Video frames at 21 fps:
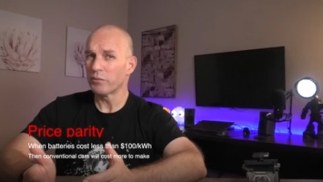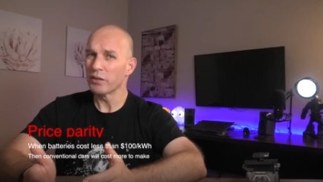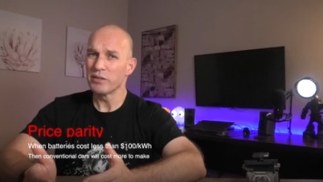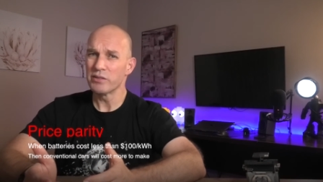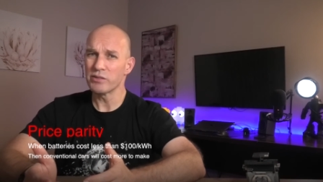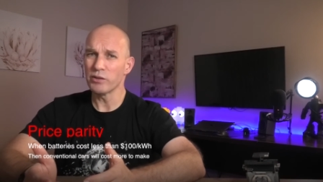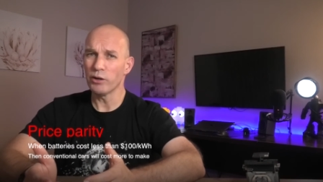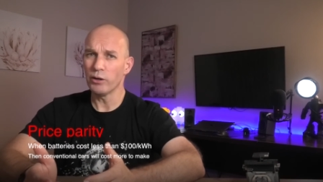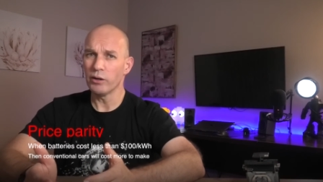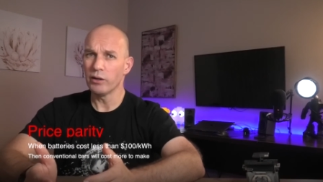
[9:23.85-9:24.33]

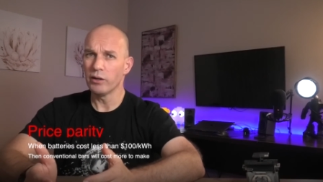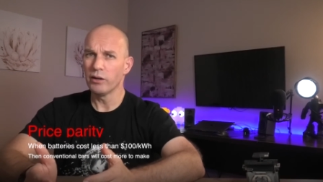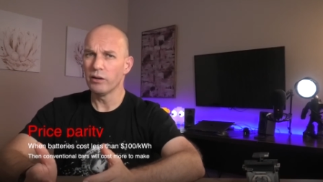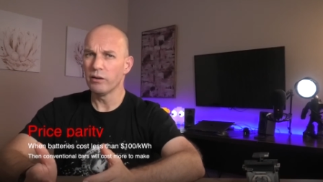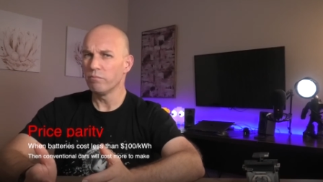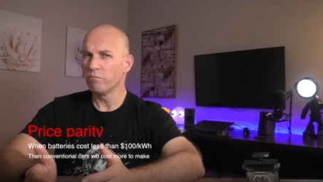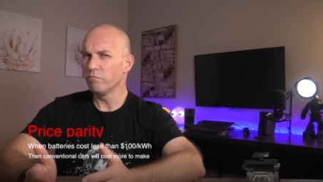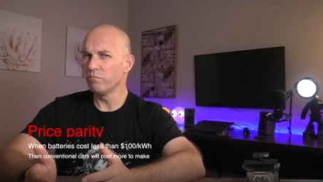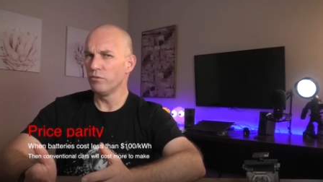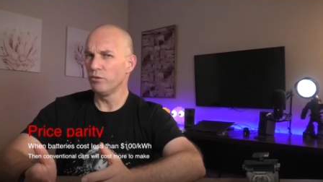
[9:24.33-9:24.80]
So
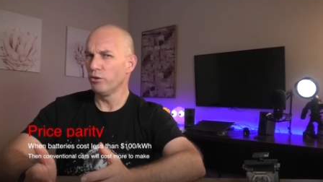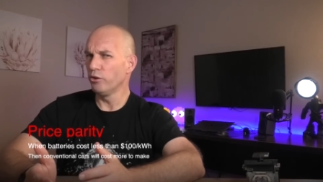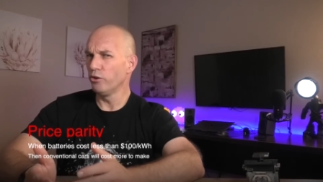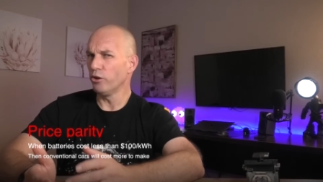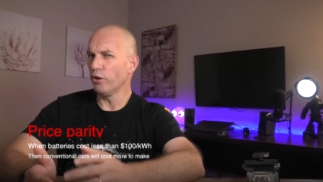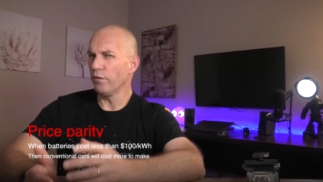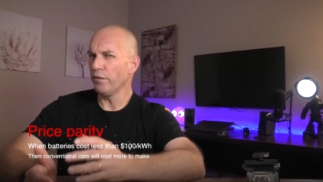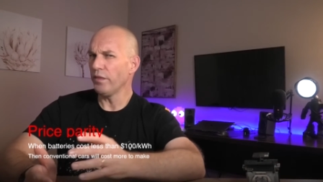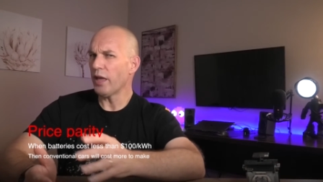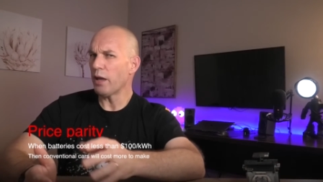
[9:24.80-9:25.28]

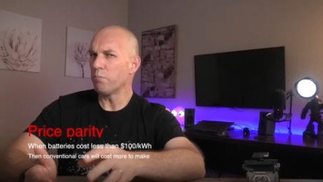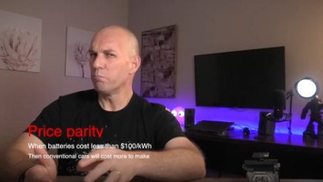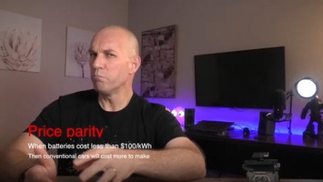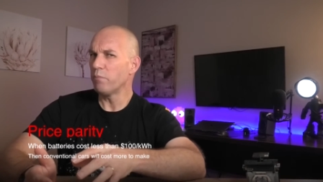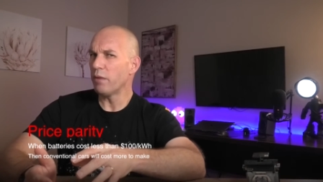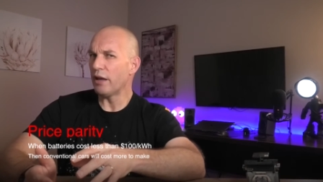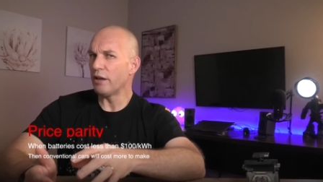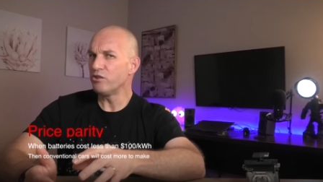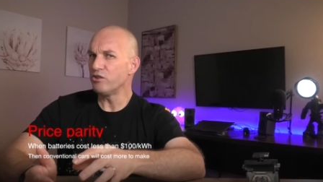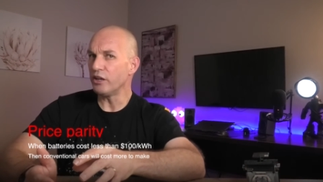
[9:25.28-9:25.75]
not that
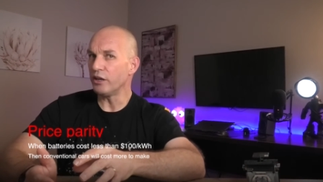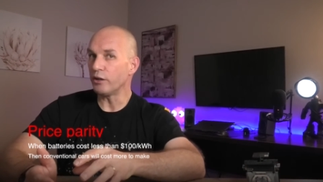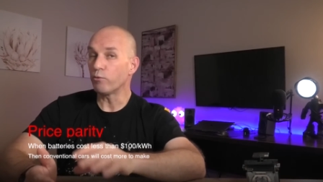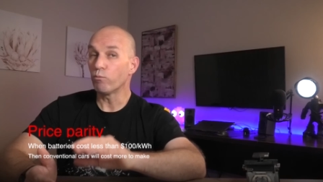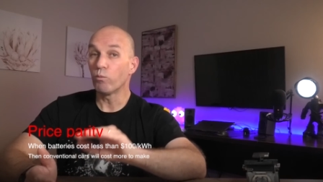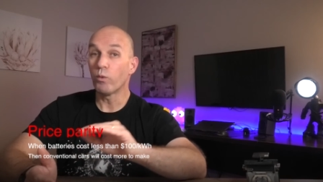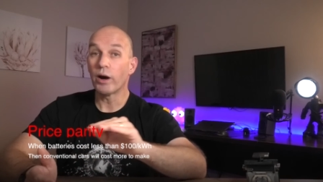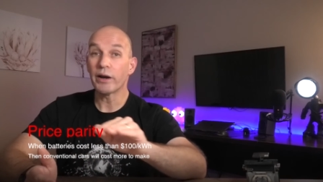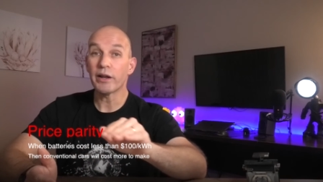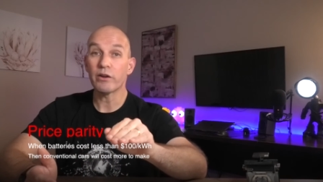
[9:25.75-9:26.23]
magic
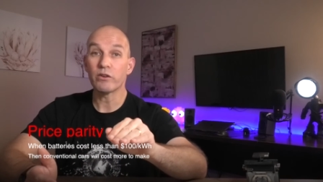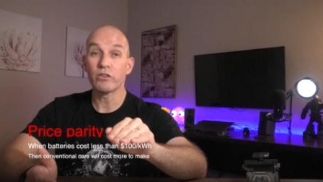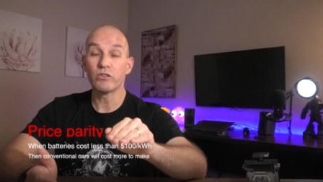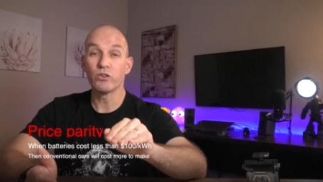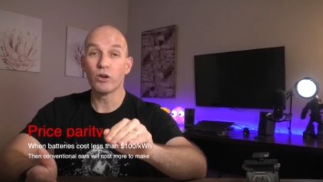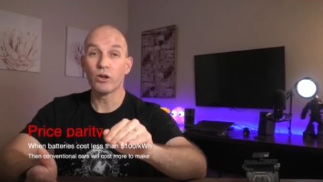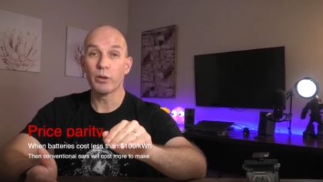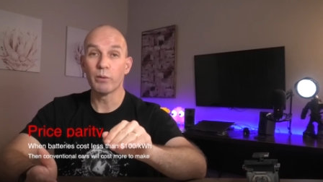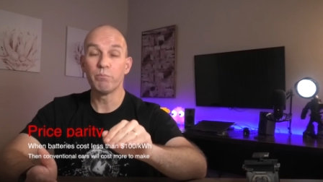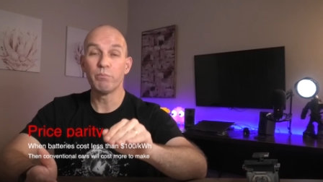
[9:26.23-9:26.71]

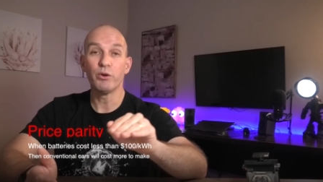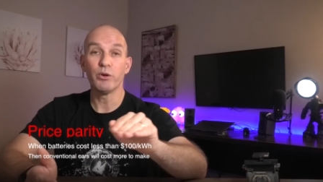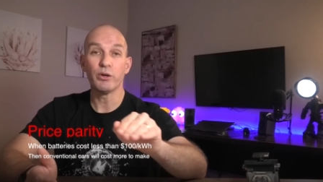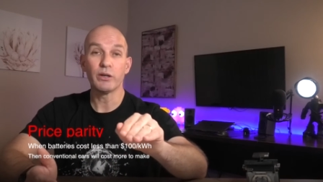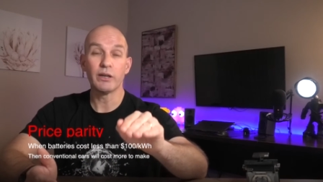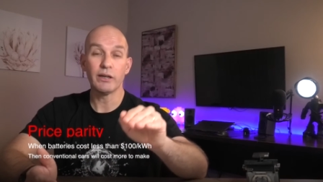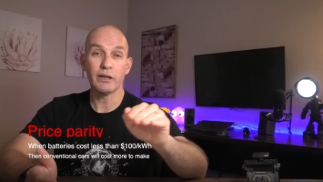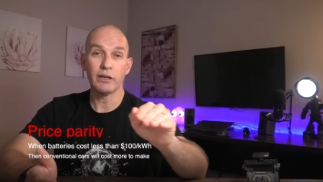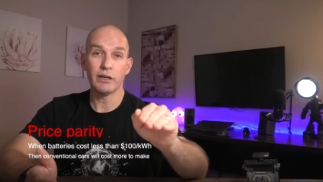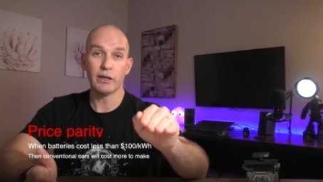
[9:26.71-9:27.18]
$100 per